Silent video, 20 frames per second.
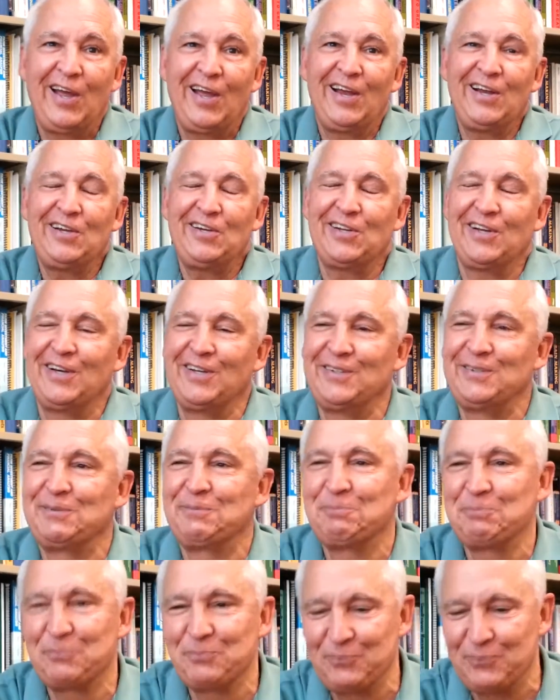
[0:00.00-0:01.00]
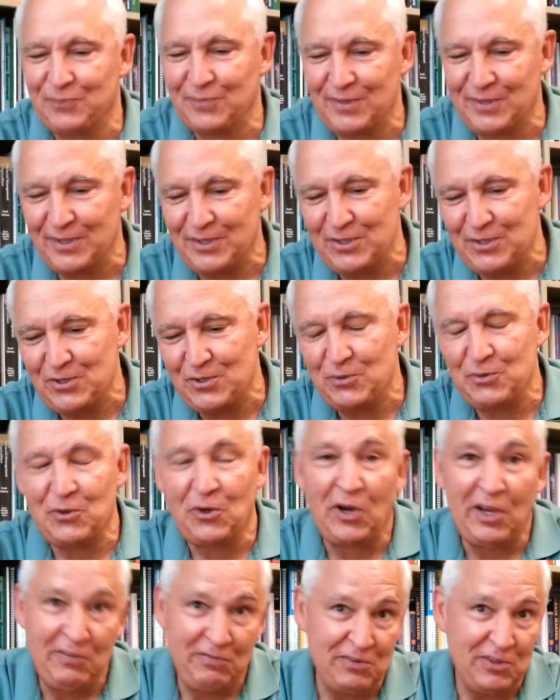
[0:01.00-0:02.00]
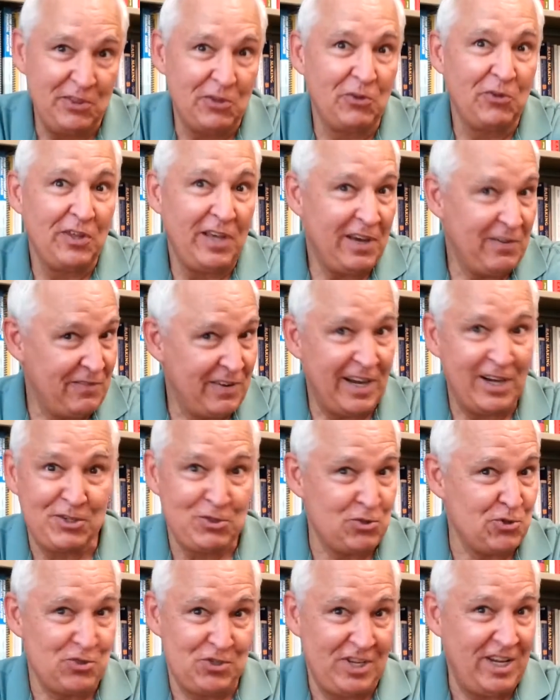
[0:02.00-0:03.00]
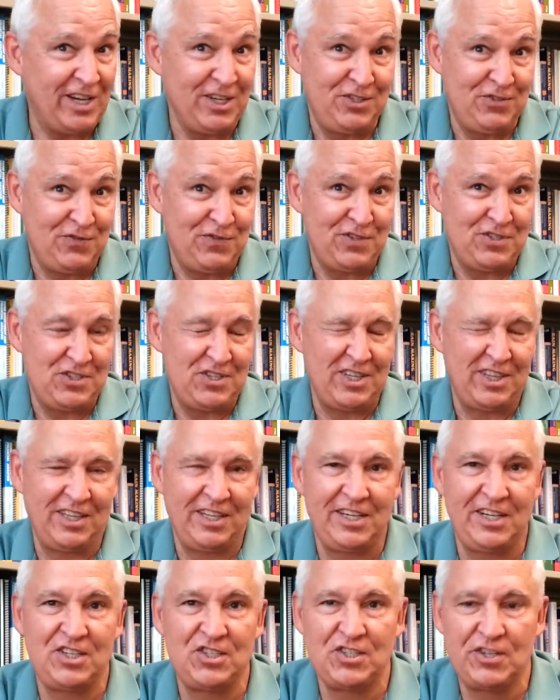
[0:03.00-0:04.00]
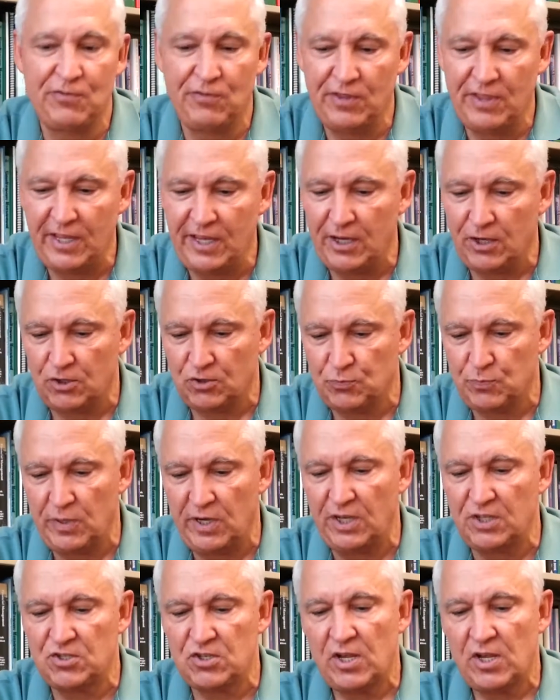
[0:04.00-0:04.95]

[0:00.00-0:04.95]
And even though they have exercise facilities and everything else, but